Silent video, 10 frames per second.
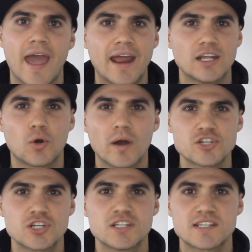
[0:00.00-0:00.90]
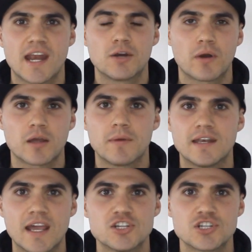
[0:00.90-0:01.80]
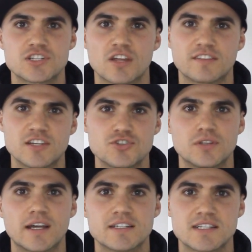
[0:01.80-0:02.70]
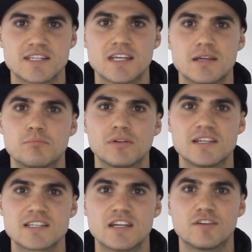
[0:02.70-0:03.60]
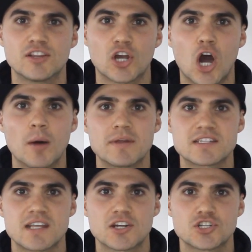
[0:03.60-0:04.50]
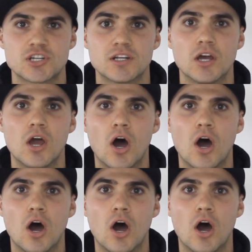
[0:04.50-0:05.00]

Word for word: Any questions, any recommendations on things you'd like to see, please leave it in the comments section.